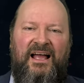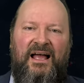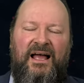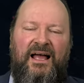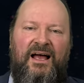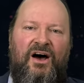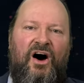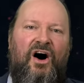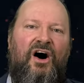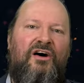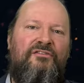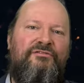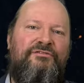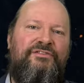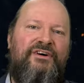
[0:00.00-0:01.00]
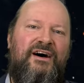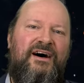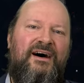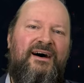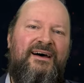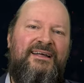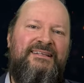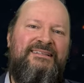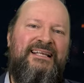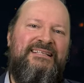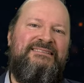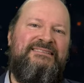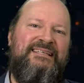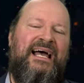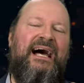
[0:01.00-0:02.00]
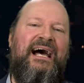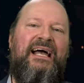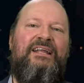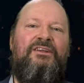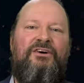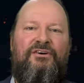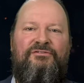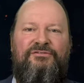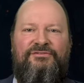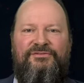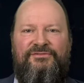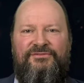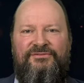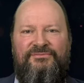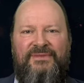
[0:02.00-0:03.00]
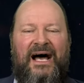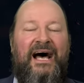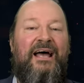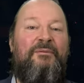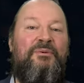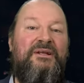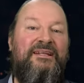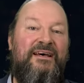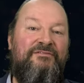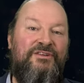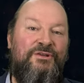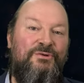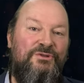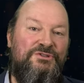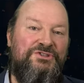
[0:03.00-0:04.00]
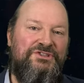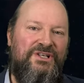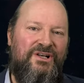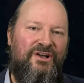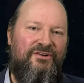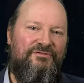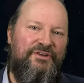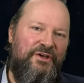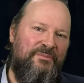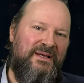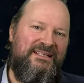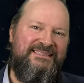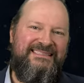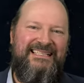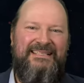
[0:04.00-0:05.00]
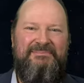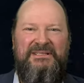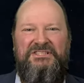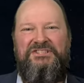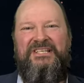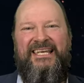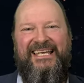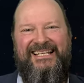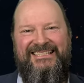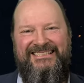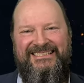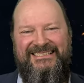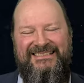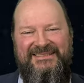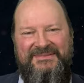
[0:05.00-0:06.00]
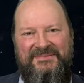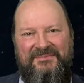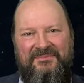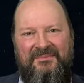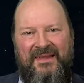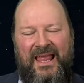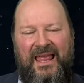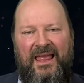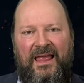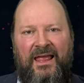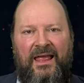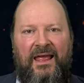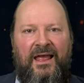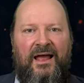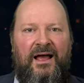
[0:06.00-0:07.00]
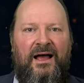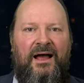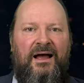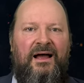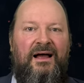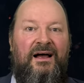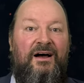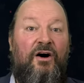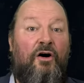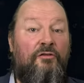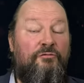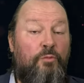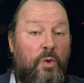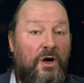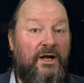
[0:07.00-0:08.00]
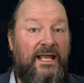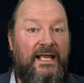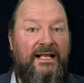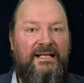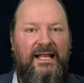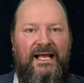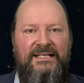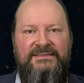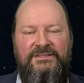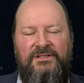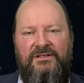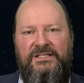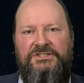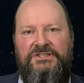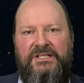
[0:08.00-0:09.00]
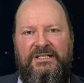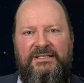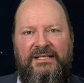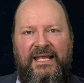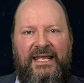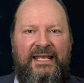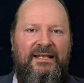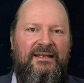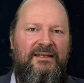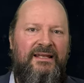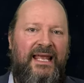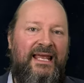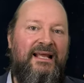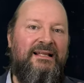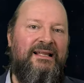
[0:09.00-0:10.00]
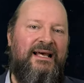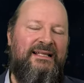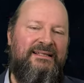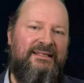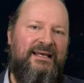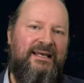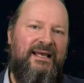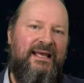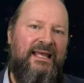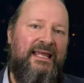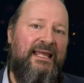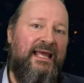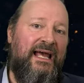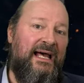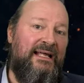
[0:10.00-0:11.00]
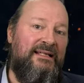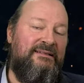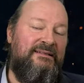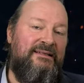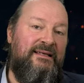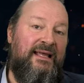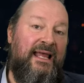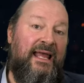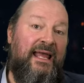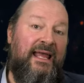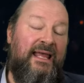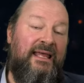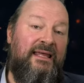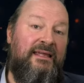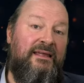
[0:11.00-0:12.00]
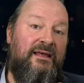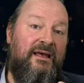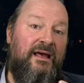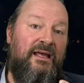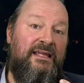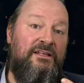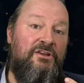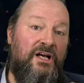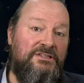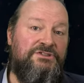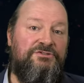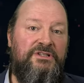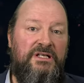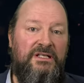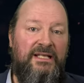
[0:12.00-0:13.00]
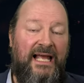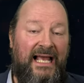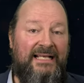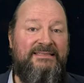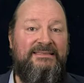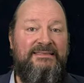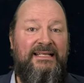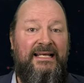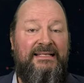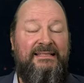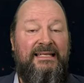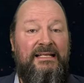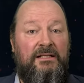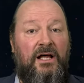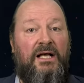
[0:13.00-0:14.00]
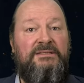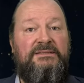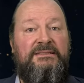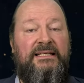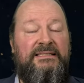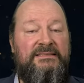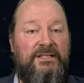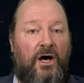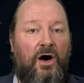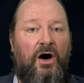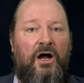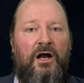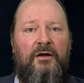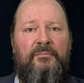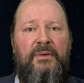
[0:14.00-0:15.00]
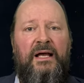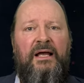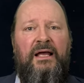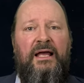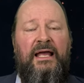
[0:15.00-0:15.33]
of this kind of hybrid evolution of humans and machines. Of working class origin in England, he had a industrial accident, he lost his arm,